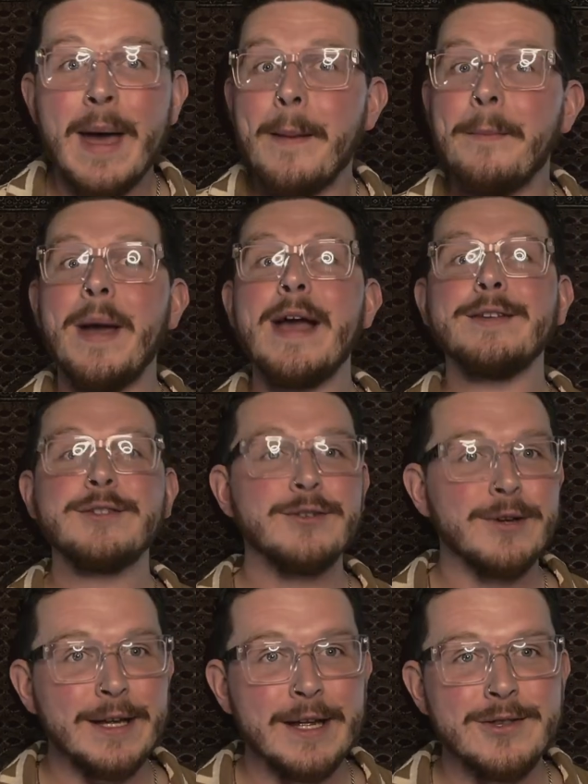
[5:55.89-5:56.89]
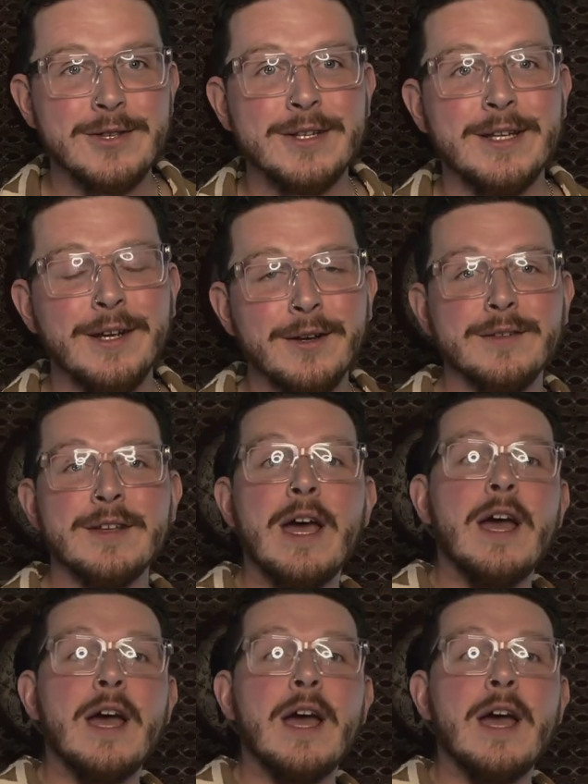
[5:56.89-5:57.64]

mastering engineers.